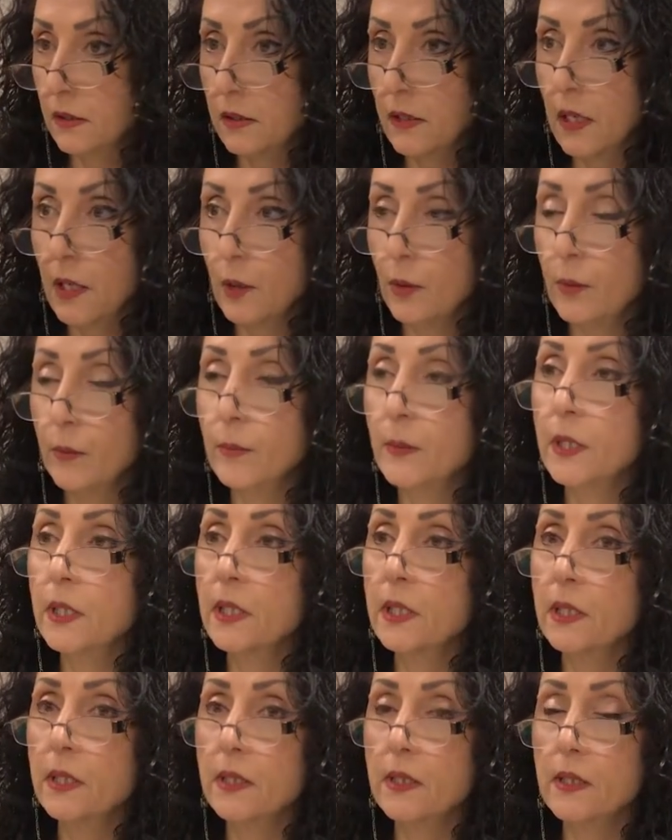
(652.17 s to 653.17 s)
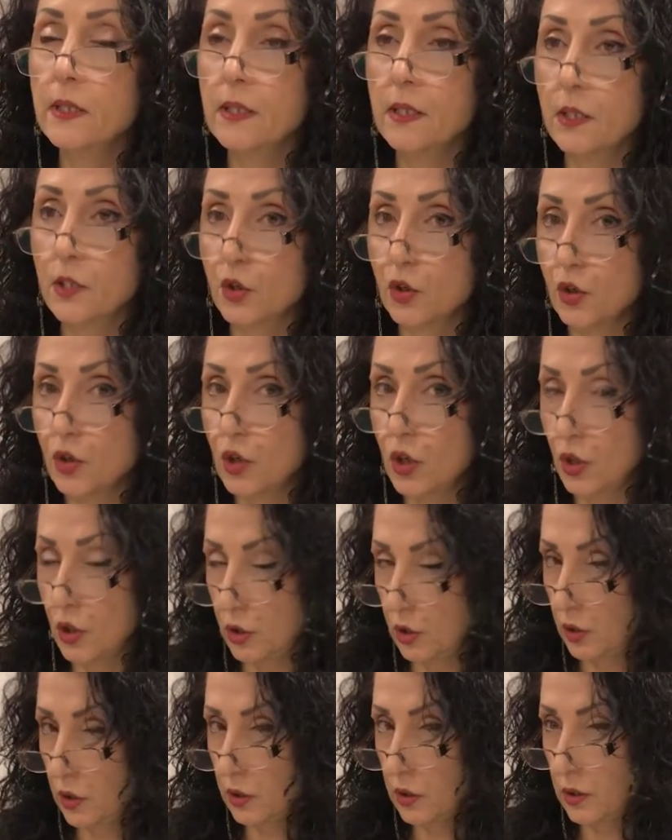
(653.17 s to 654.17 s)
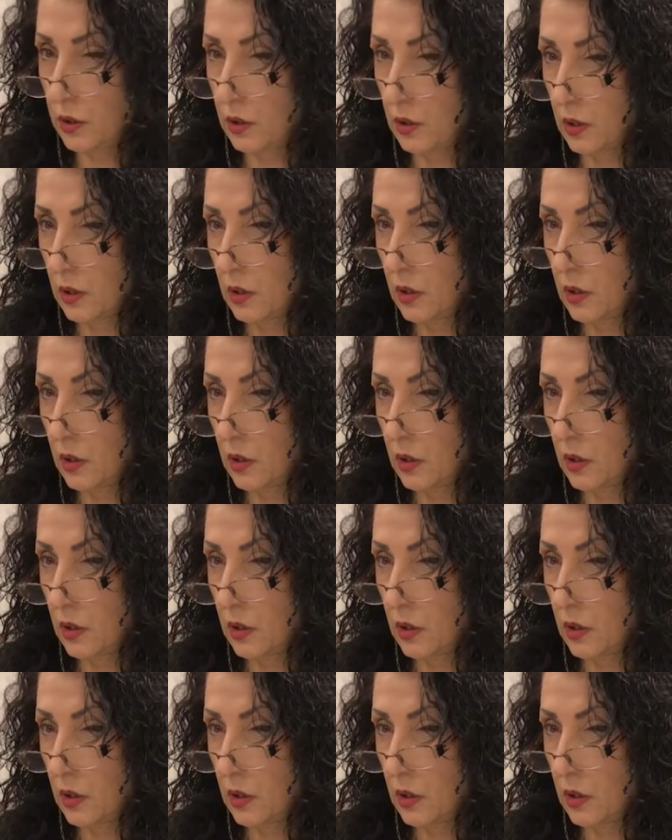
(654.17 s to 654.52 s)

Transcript: How do I make these into darts?